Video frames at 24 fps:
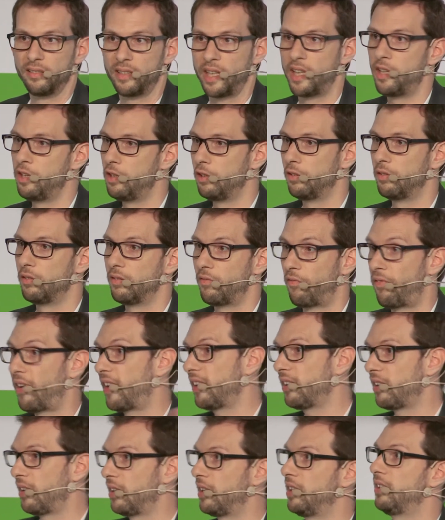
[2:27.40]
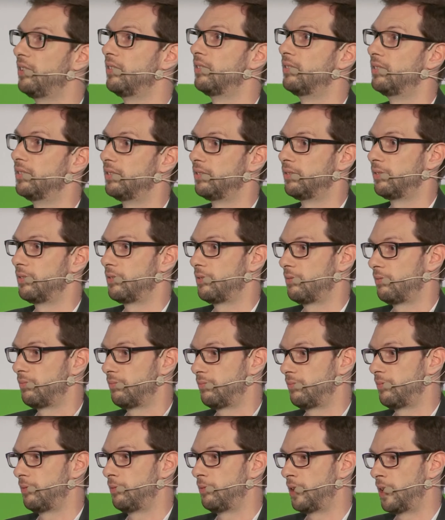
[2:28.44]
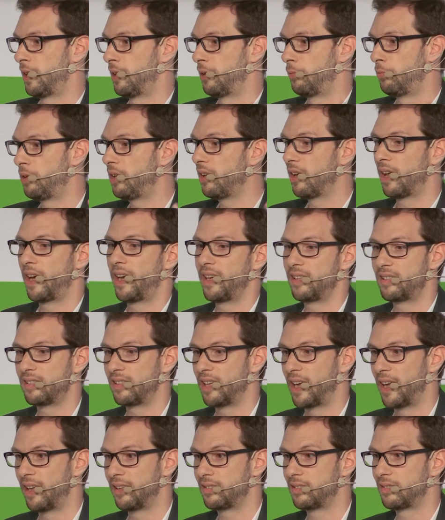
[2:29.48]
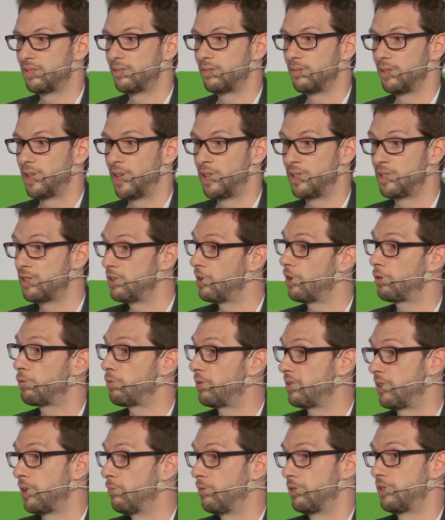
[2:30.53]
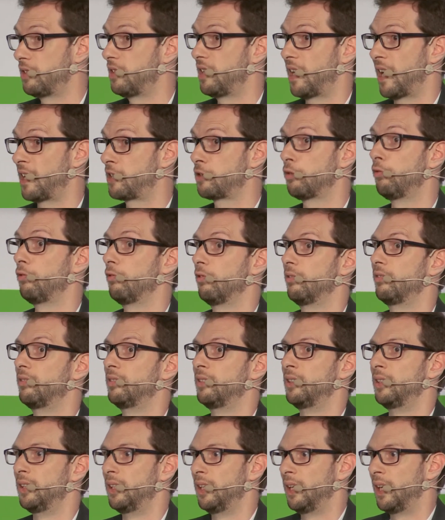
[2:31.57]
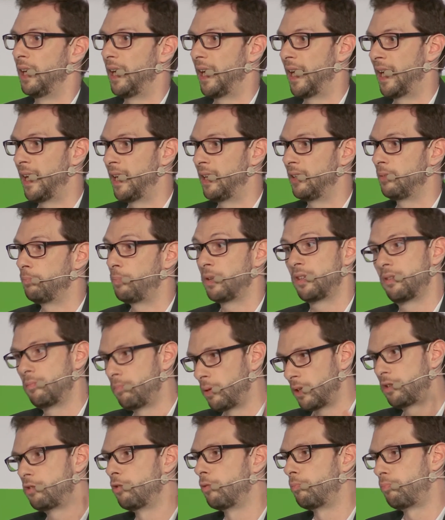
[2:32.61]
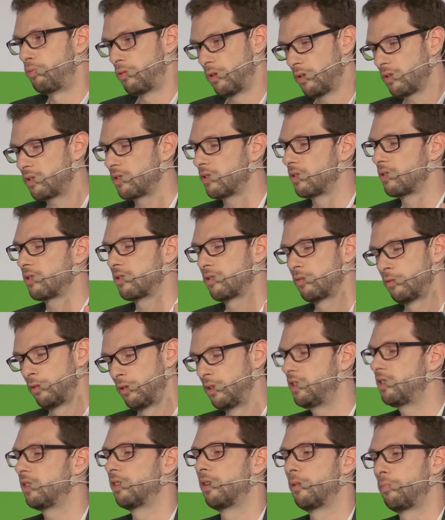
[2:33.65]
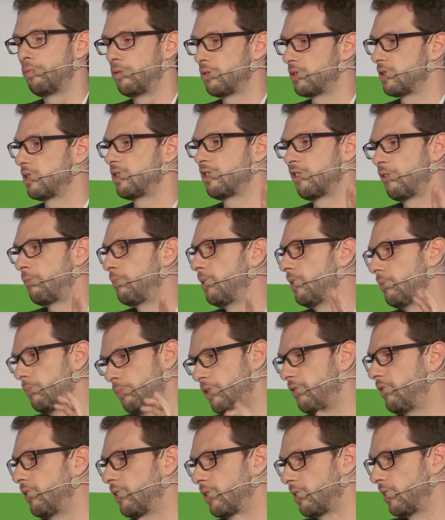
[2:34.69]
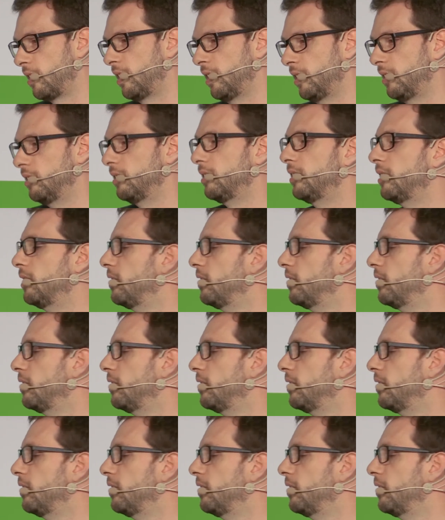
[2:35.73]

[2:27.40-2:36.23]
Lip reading: then you finally realize that it's not what they wanted at all. But your process, your internal process, have been perfectly